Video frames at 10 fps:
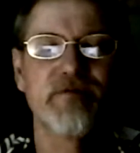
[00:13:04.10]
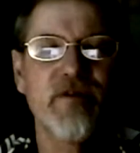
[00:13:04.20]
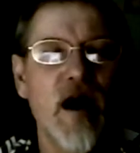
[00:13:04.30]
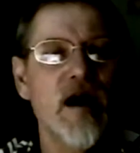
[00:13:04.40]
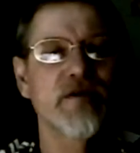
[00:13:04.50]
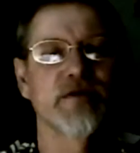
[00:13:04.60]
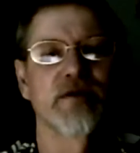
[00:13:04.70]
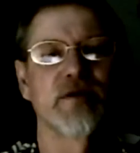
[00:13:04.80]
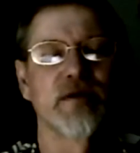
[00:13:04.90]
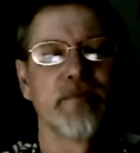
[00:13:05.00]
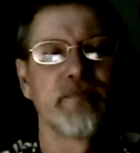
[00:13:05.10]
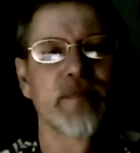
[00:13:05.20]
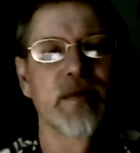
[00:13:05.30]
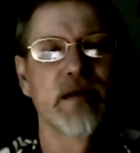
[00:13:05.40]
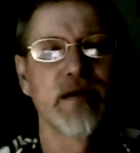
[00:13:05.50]
The Father.
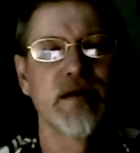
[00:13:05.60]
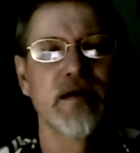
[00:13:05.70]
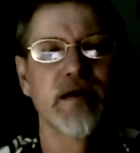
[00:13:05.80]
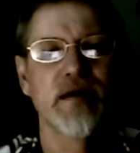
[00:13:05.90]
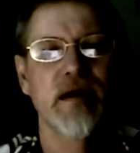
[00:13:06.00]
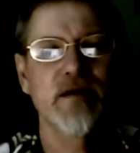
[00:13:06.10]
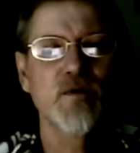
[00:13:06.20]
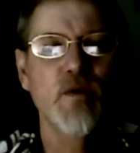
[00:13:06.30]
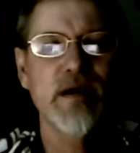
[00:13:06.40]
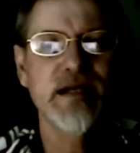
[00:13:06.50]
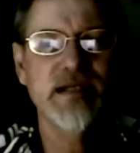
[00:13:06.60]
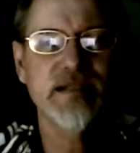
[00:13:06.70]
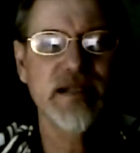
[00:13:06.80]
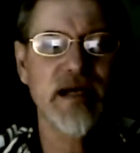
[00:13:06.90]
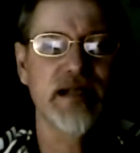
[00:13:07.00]
And the one he
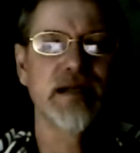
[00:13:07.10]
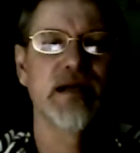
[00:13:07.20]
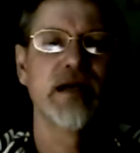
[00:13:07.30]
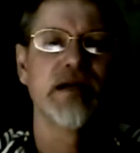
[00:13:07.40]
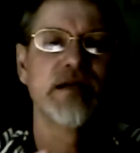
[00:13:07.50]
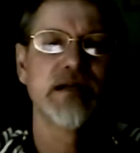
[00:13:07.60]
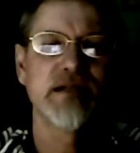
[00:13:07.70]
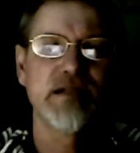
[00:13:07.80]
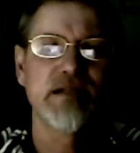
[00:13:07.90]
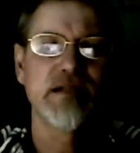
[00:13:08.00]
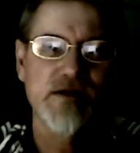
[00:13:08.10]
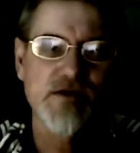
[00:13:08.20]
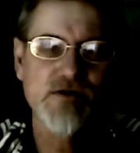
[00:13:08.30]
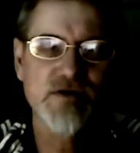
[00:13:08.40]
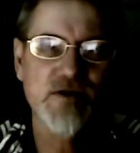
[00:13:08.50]
sent.
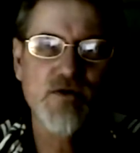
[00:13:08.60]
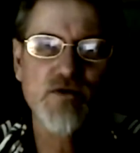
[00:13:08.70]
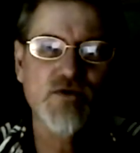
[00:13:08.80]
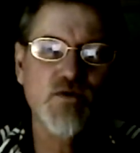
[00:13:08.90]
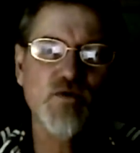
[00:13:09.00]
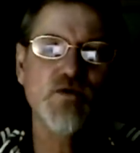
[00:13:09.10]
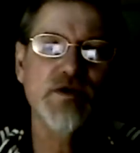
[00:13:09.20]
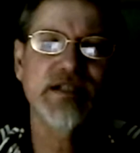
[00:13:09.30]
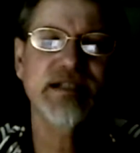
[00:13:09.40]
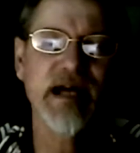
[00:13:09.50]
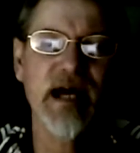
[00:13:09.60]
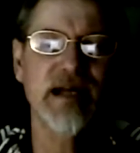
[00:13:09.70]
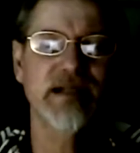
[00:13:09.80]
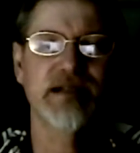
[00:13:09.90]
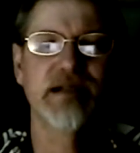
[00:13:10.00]
Who's, who's, who was
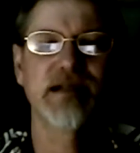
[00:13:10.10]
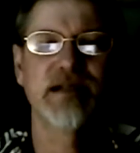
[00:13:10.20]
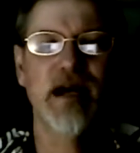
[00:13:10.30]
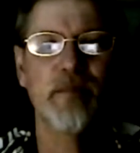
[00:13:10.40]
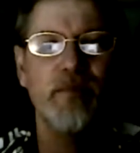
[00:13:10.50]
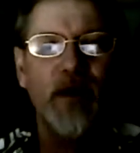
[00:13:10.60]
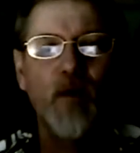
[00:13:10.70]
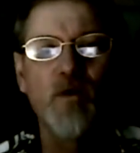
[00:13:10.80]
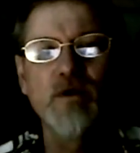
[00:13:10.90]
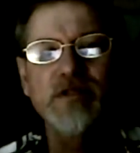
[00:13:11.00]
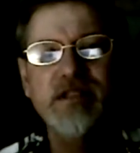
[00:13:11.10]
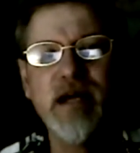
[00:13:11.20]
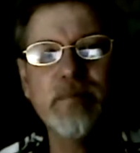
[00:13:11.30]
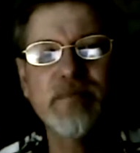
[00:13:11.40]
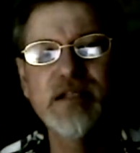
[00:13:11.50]
sent? Uh, that word
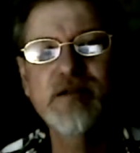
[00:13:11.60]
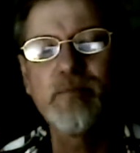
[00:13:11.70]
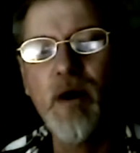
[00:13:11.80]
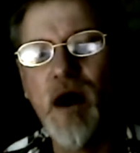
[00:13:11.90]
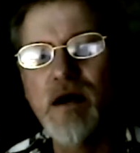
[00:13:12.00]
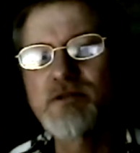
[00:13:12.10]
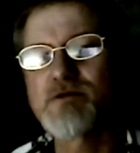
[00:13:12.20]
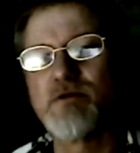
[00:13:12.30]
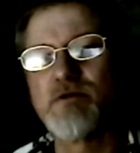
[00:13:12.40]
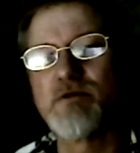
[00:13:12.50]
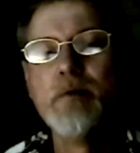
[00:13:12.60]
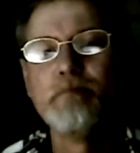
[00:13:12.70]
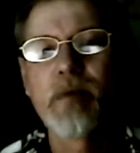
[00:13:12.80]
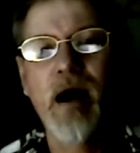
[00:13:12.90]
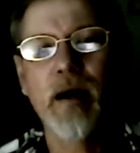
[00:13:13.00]
sent means apostle.
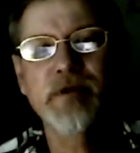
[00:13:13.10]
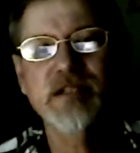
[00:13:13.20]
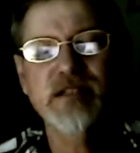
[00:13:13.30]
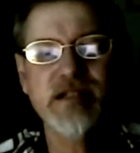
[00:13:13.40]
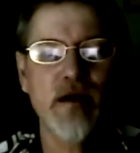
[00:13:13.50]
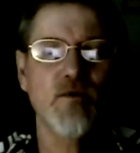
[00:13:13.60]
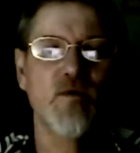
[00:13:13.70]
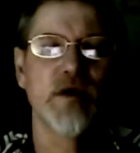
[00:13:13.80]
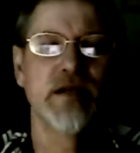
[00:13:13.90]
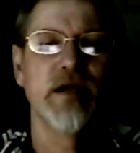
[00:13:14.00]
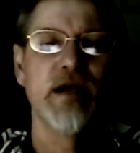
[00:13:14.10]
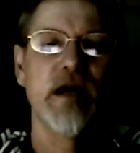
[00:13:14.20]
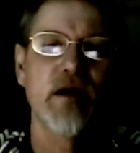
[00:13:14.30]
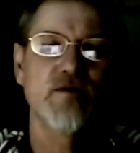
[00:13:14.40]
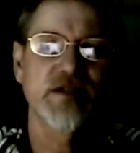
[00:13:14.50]
Uh, means sent one.
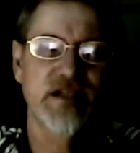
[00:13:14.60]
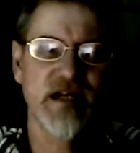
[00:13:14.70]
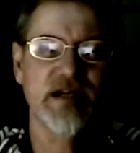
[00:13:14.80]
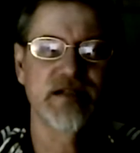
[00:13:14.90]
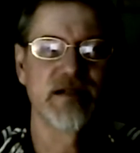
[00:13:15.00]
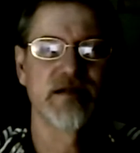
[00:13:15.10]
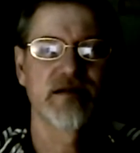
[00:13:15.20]
It was Jesus.